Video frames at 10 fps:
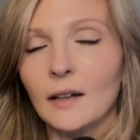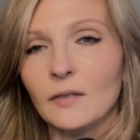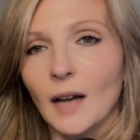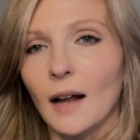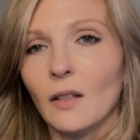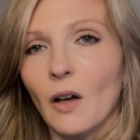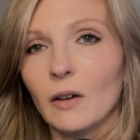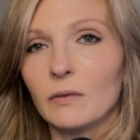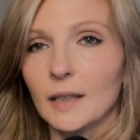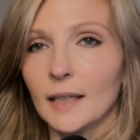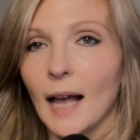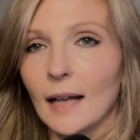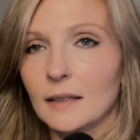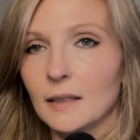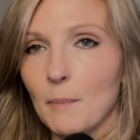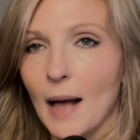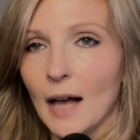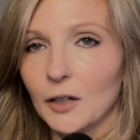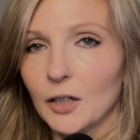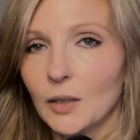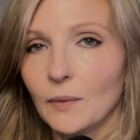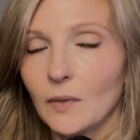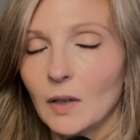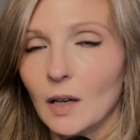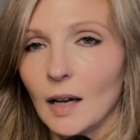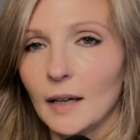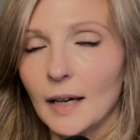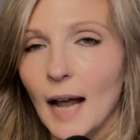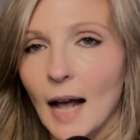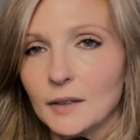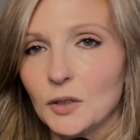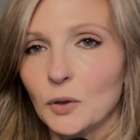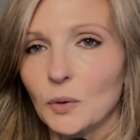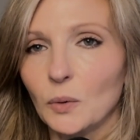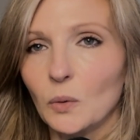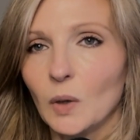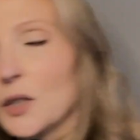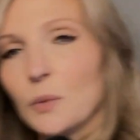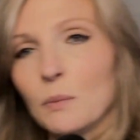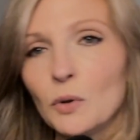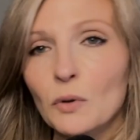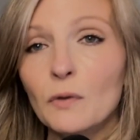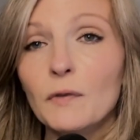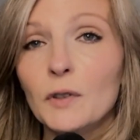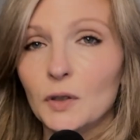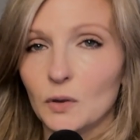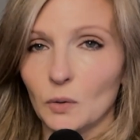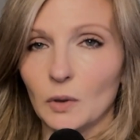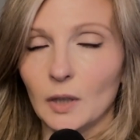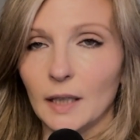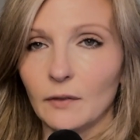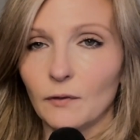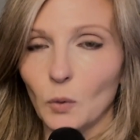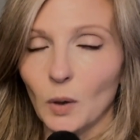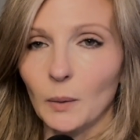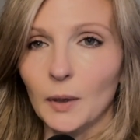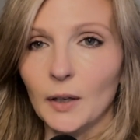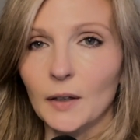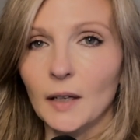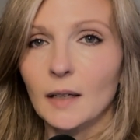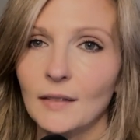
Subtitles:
of dialogue really has to matter, and it has to move the story forward.